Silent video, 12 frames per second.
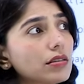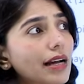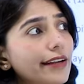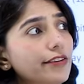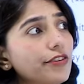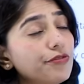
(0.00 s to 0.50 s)

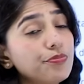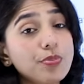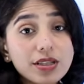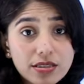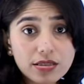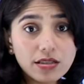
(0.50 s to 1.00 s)
kind of
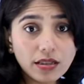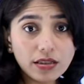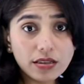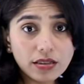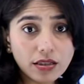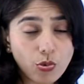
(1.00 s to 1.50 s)

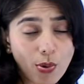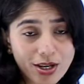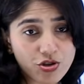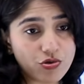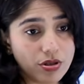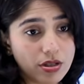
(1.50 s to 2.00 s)
personal
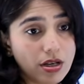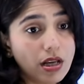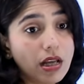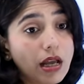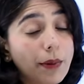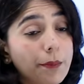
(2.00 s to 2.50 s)
question,
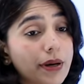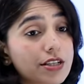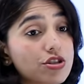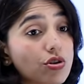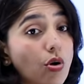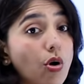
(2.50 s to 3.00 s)

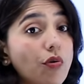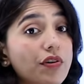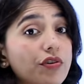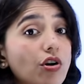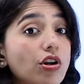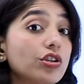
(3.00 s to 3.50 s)
but
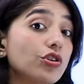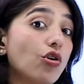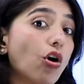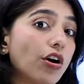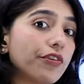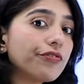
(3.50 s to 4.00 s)
overall
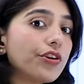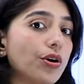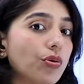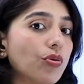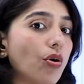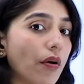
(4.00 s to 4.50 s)
your
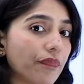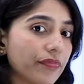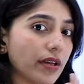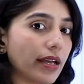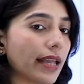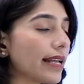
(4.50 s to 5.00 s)
view
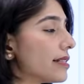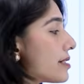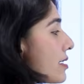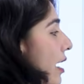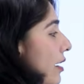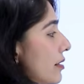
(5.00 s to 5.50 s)
on the
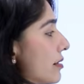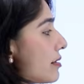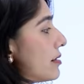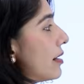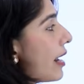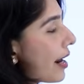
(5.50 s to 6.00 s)
entire
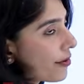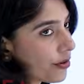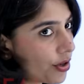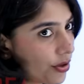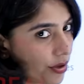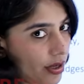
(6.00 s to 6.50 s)

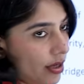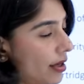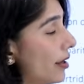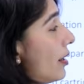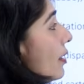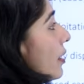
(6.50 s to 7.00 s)
scenario
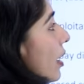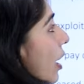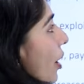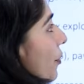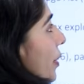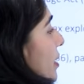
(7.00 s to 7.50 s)
here.
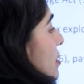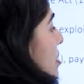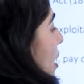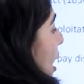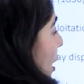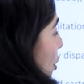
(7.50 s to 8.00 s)
All right,
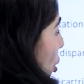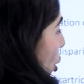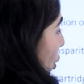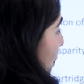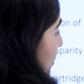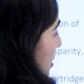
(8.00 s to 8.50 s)
I
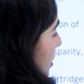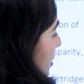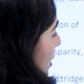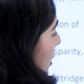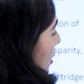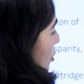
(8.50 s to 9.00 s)
hope this
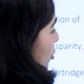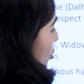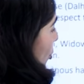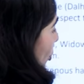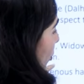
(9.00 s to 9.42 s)
is clear to you